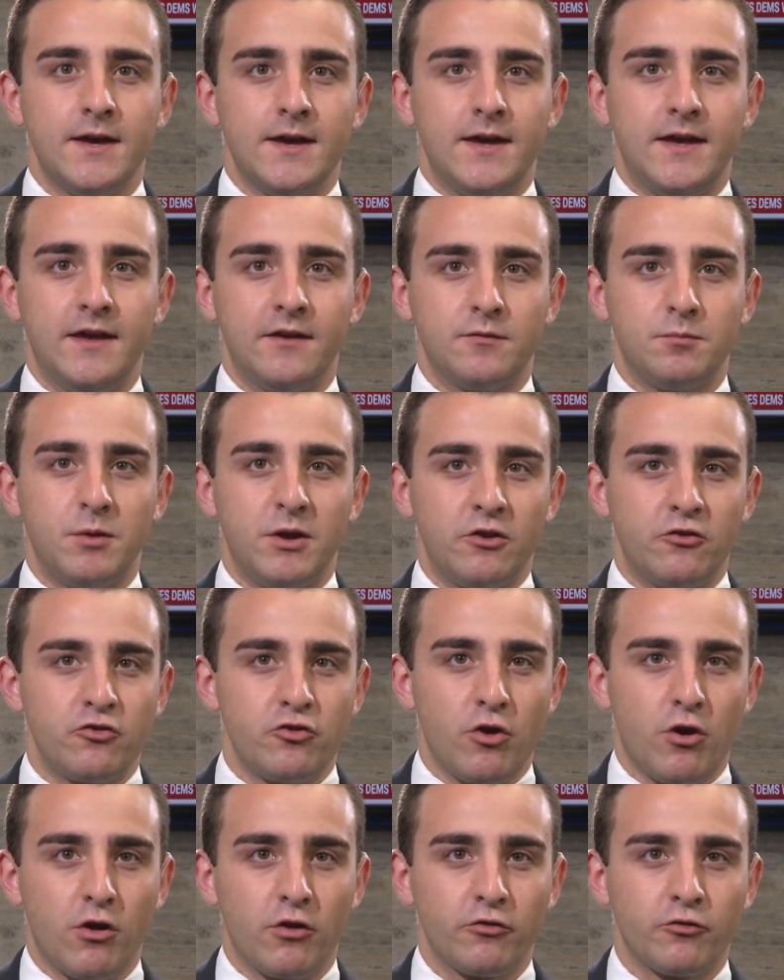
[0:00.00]
He is being
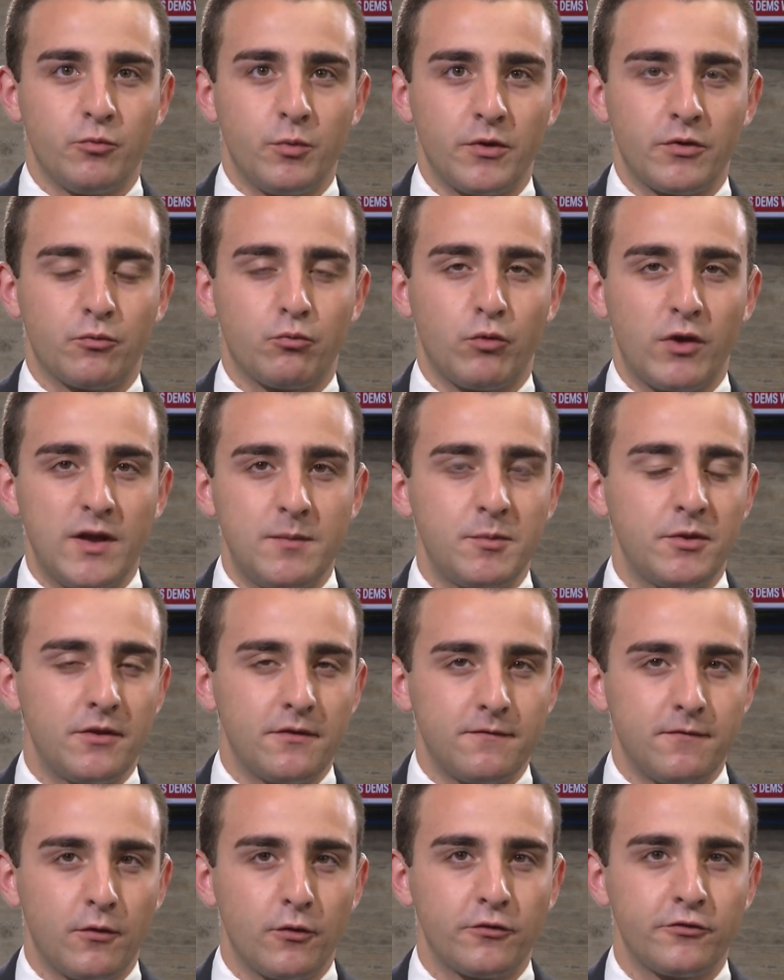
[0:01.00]
charged with rape rape in
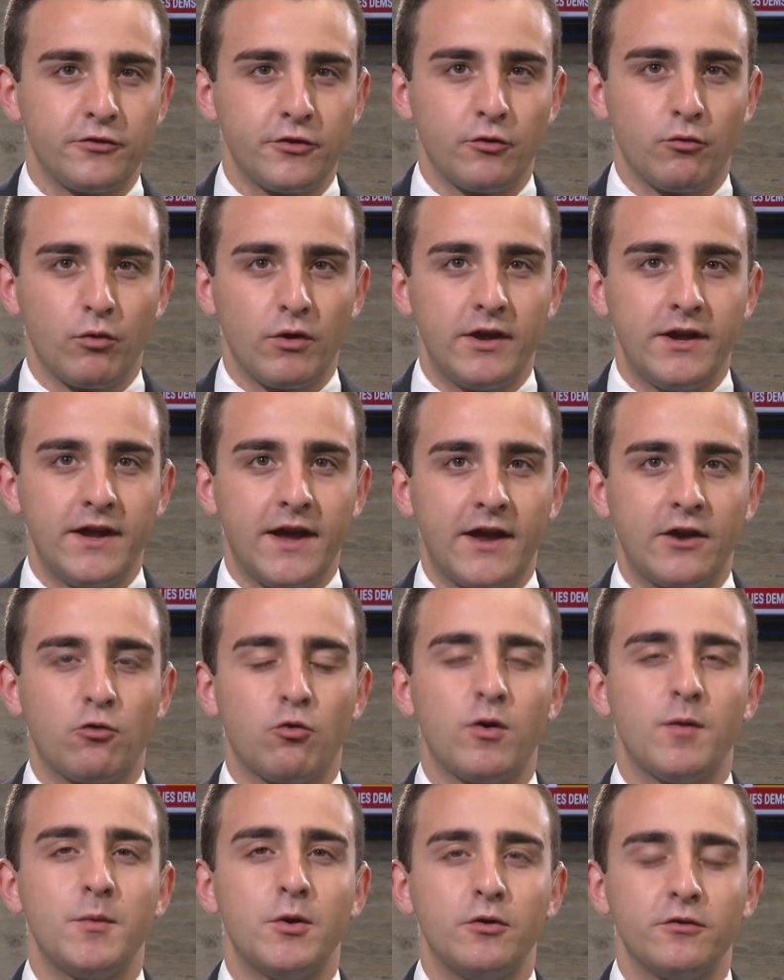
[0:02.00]
the first degree and
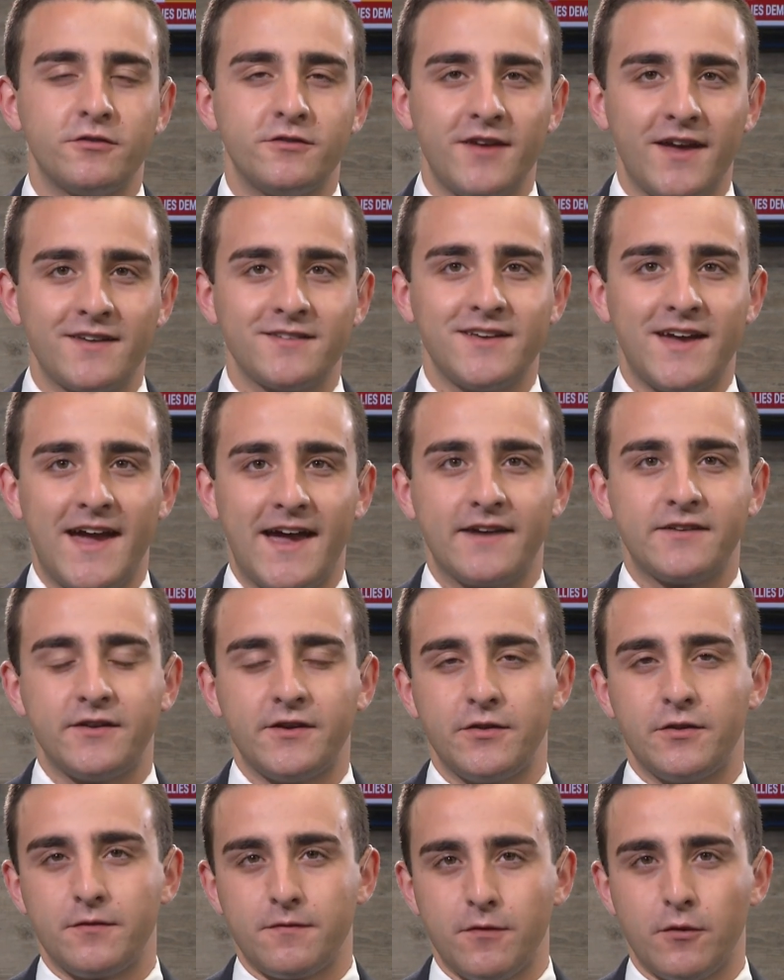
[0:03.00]
criminal sex act
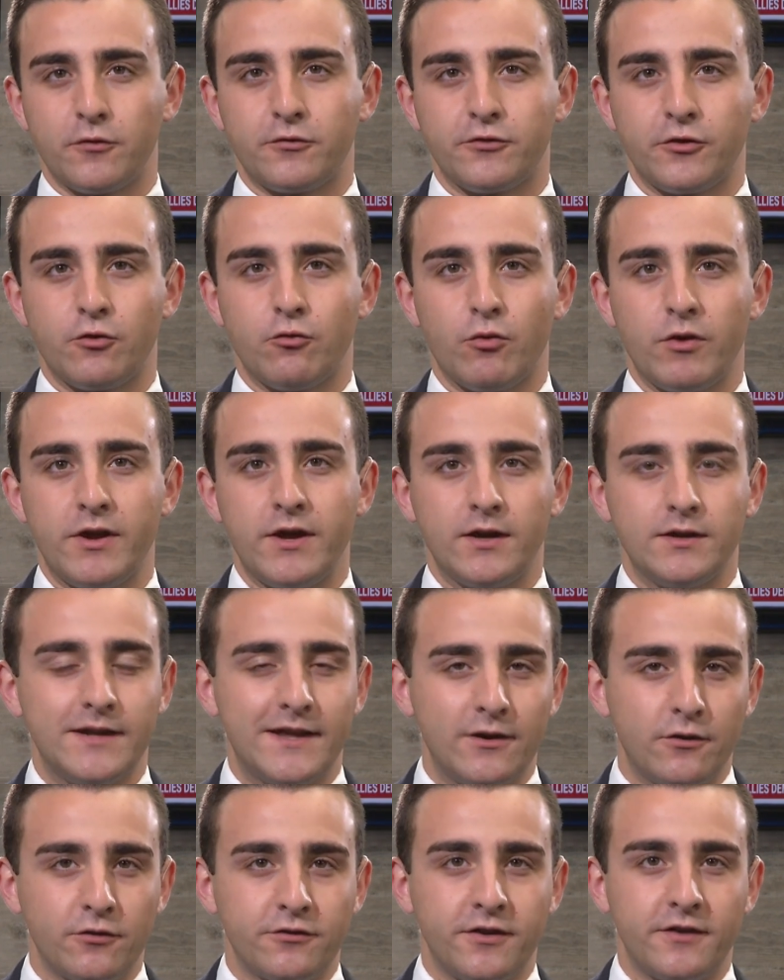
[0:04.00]
in the first degree. A
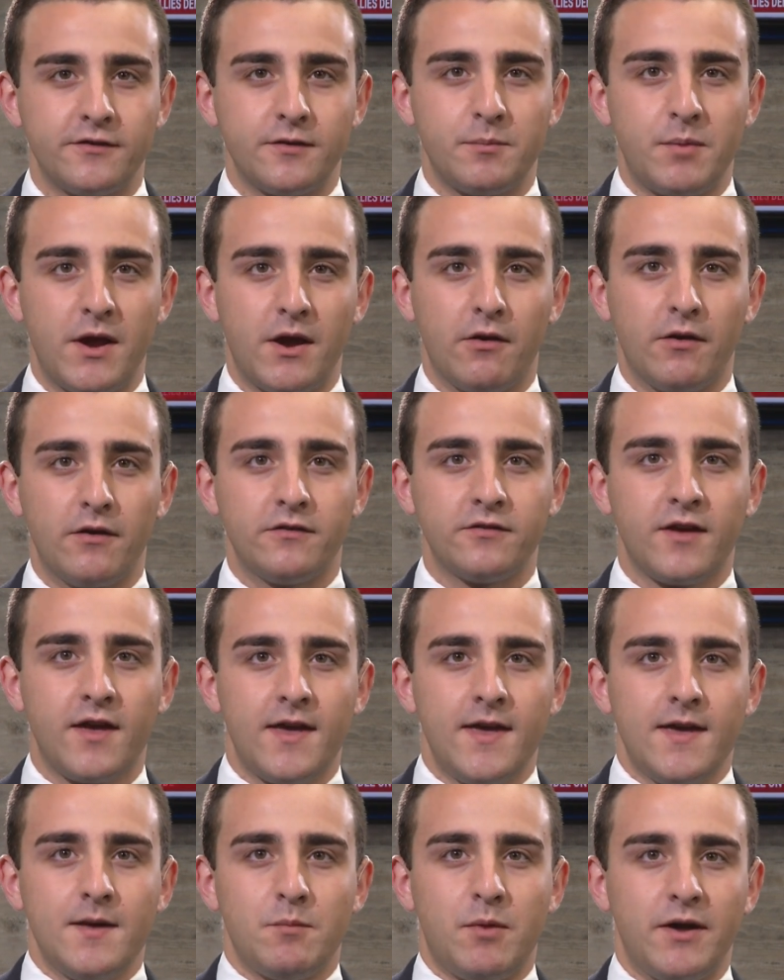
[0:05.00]
letter sent to parents
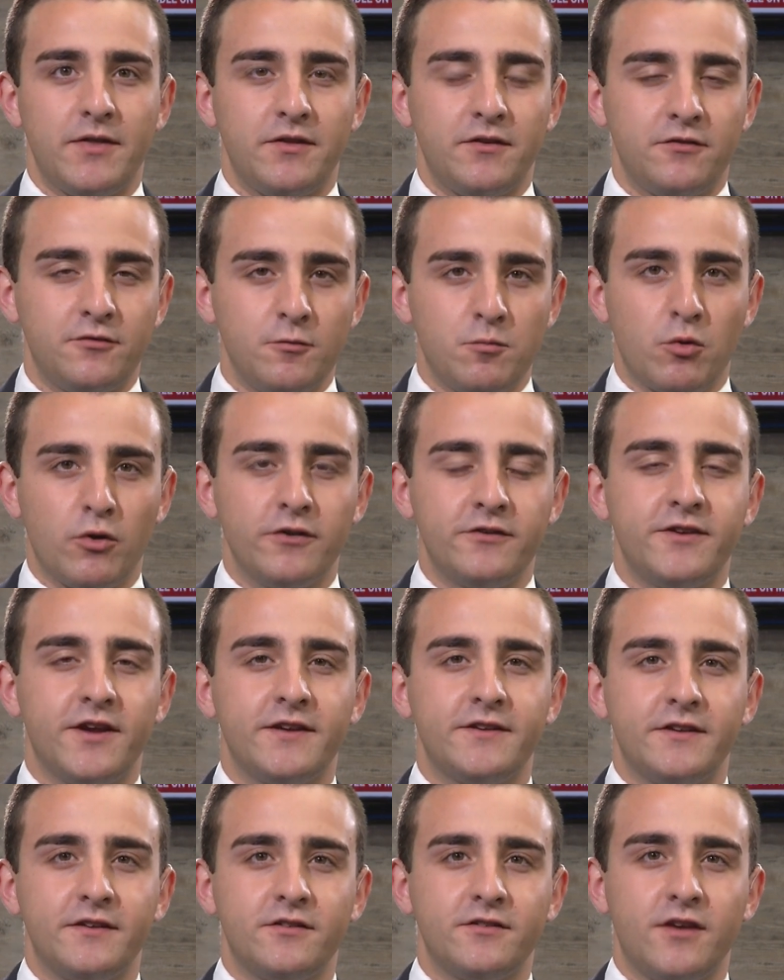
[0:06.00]
by the
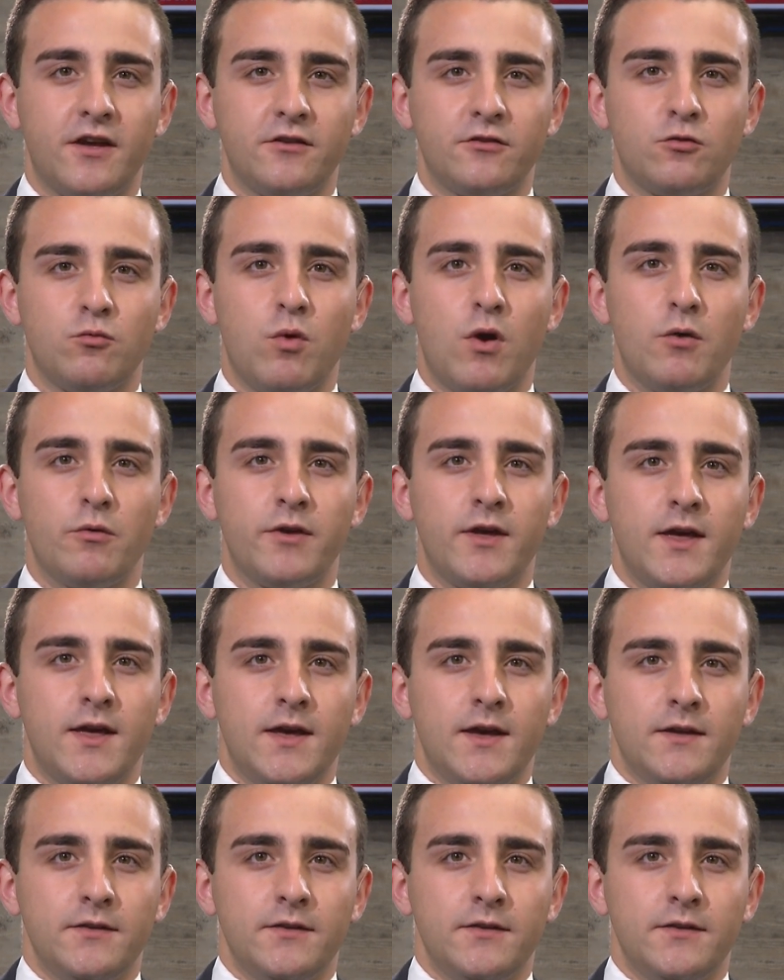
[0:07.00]
superintendent says, quote,